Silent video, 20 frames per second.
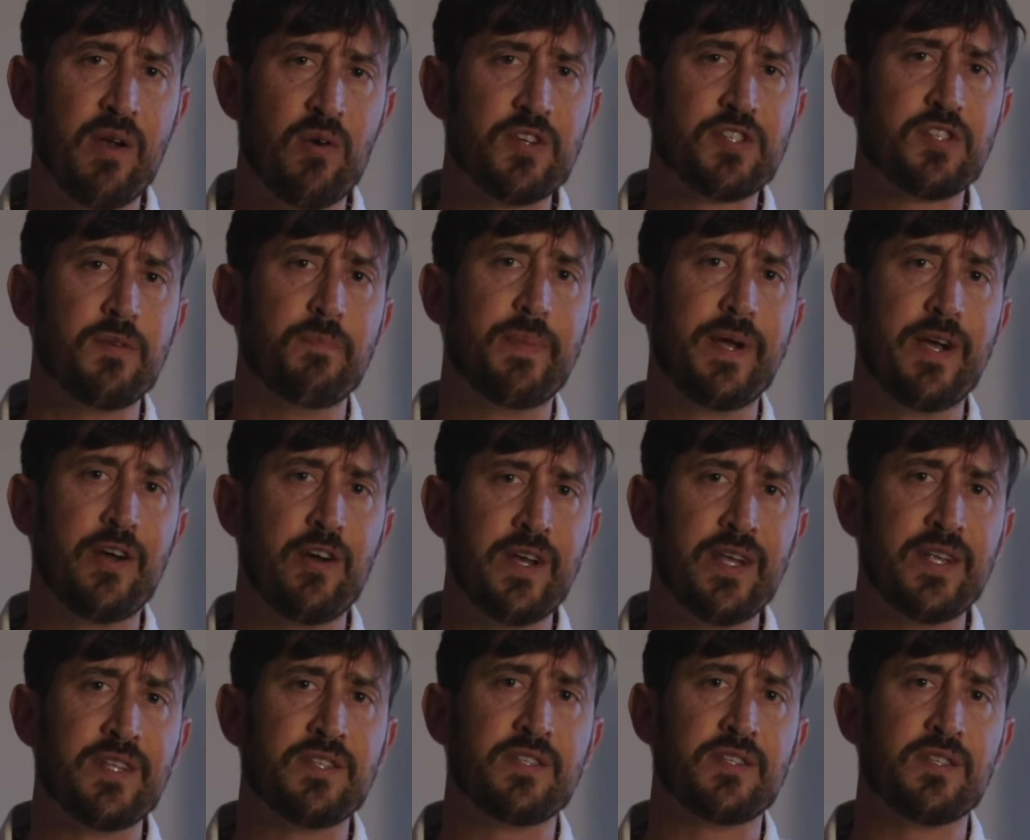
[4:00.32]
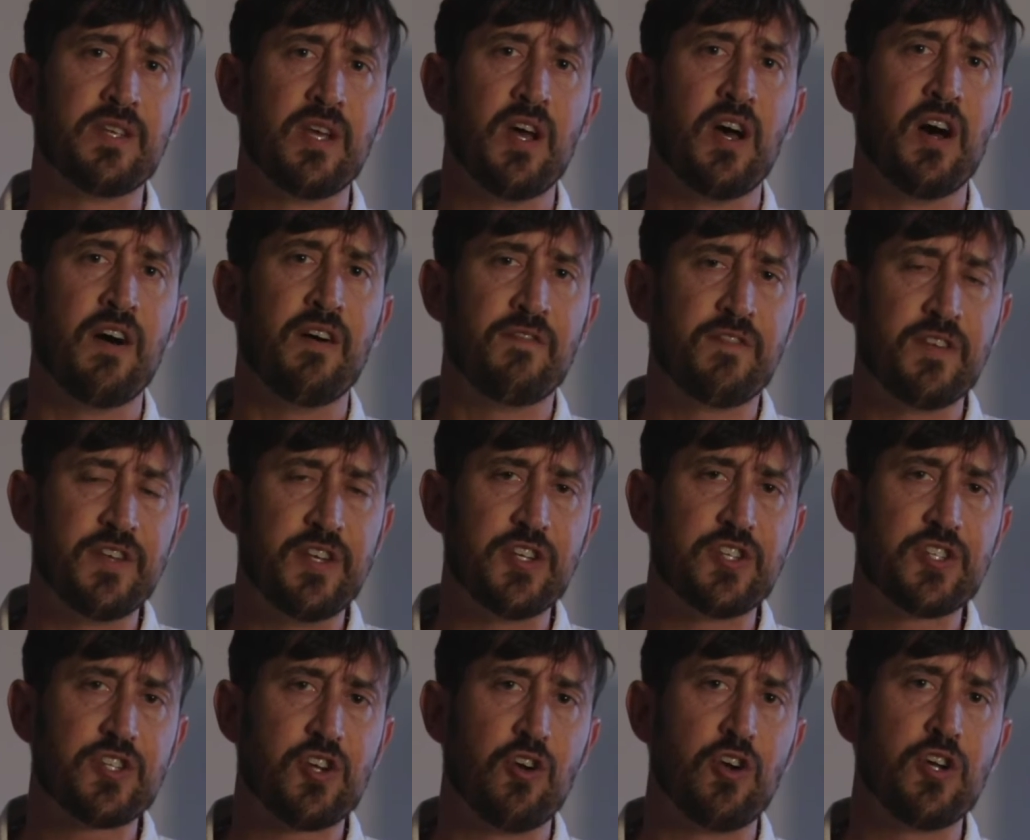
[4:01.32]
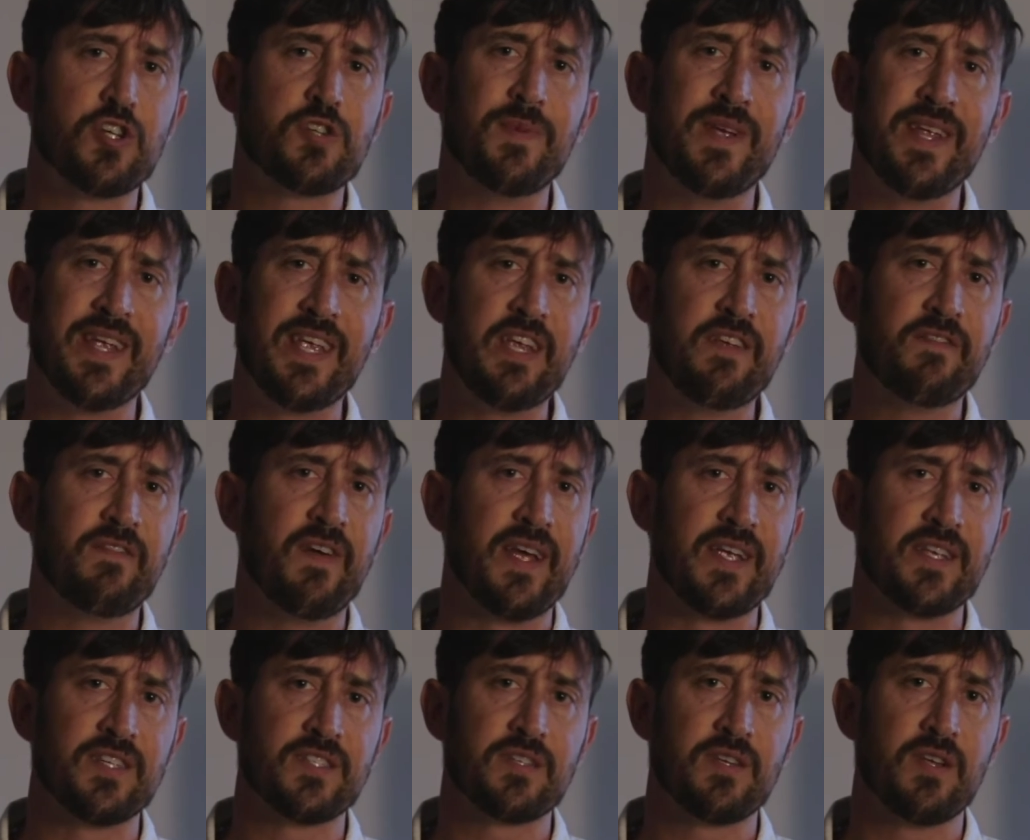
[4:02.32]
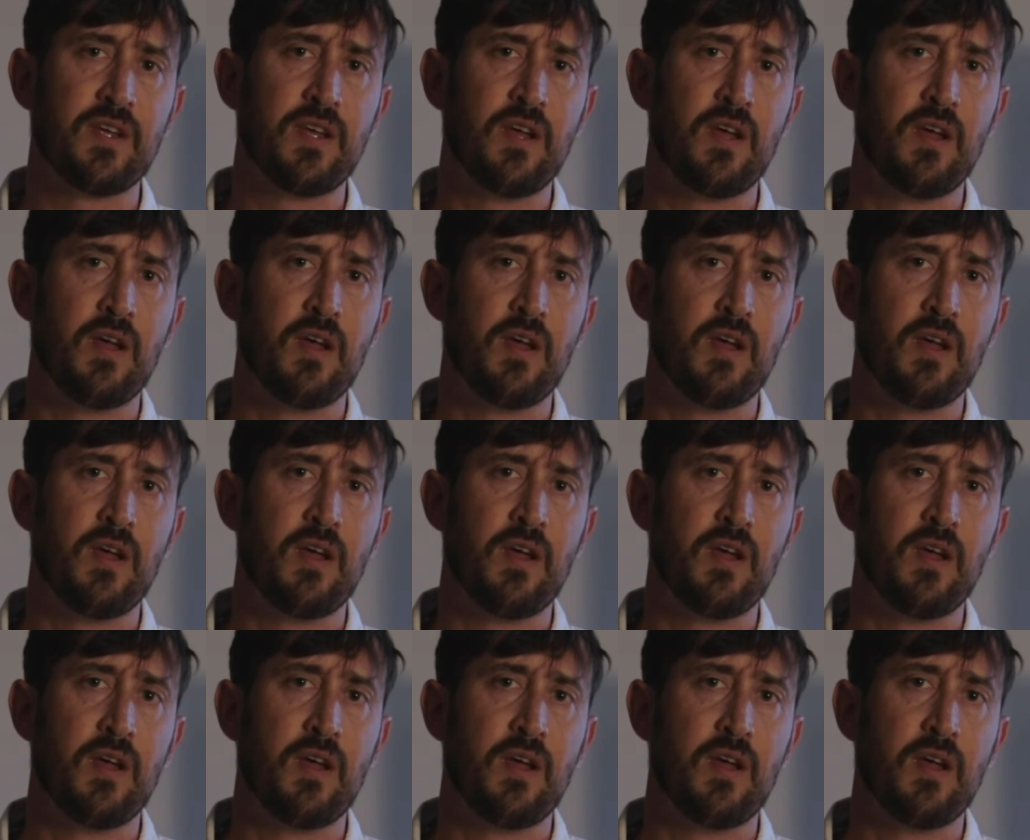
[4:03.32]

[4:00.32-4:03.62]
there were some periods of discouragement he faced.